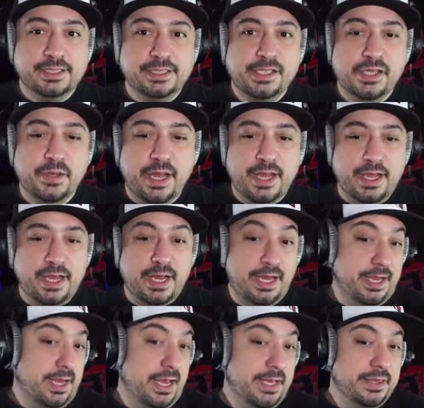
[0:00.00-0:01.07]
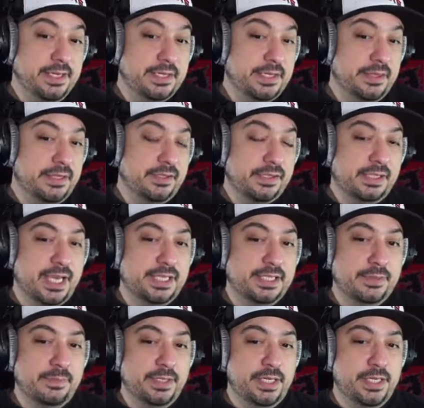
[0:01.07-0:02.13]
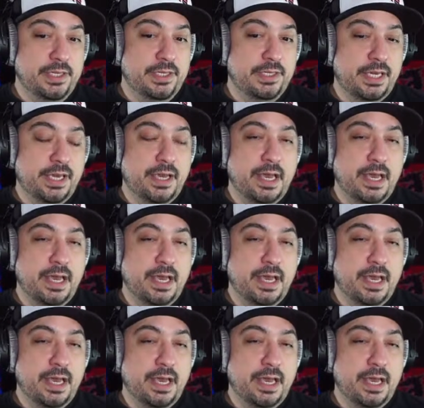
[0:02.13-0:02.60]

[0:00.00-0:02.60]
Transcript: So I think that there's a lot to be.